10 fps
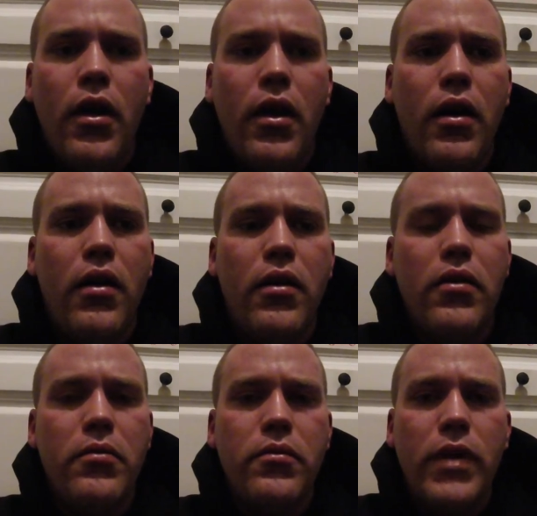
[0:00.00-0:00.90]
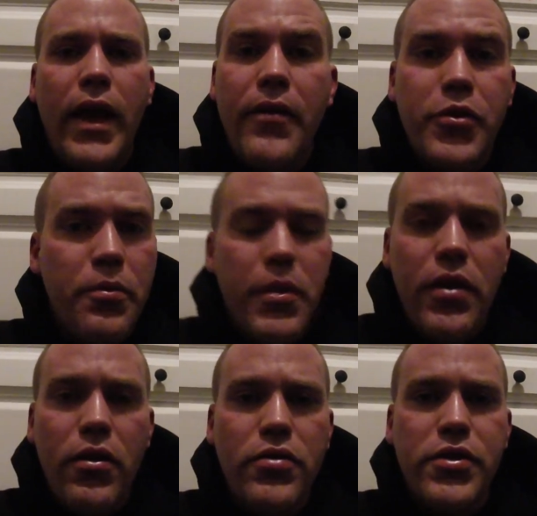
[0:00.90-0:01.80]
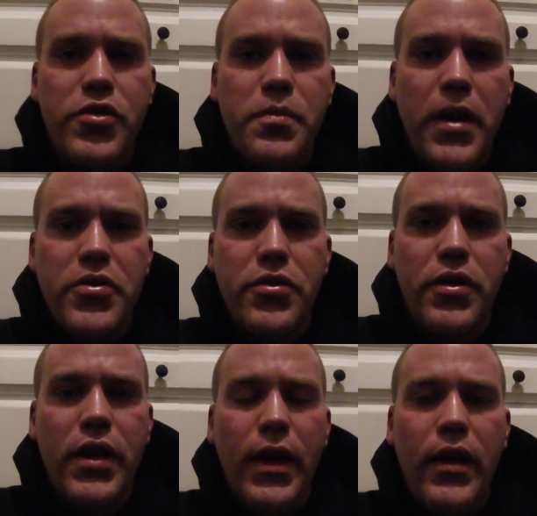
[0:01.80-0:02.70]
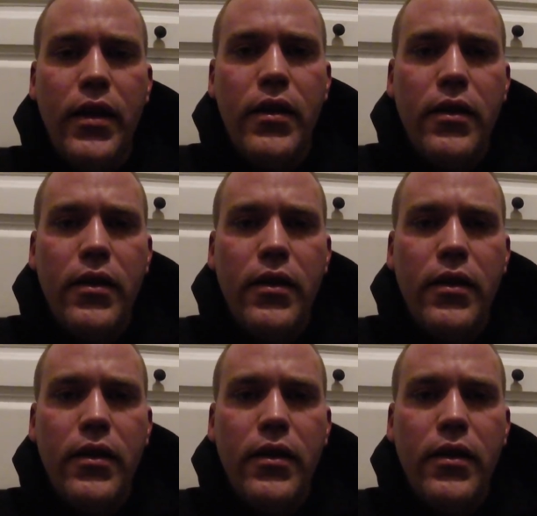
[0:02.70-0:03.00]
after meals especially,